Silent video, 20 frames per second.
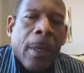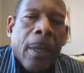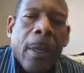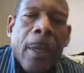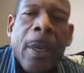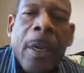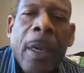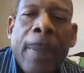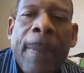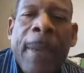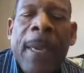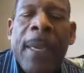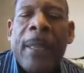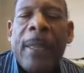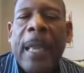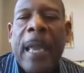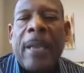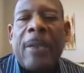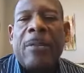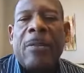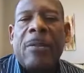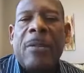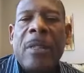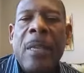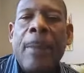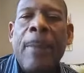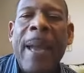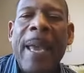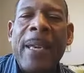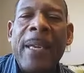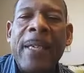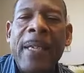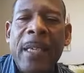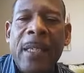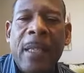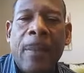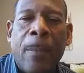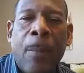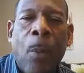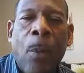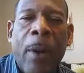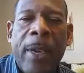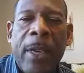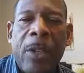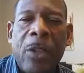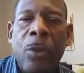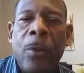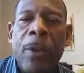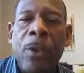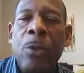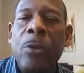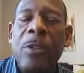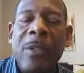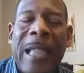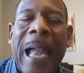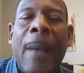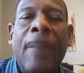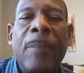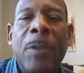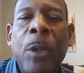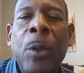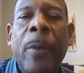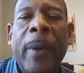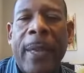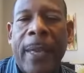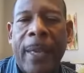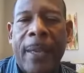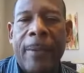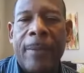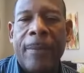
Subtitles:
Could it be that somebody disappointed you and you stopped doing it?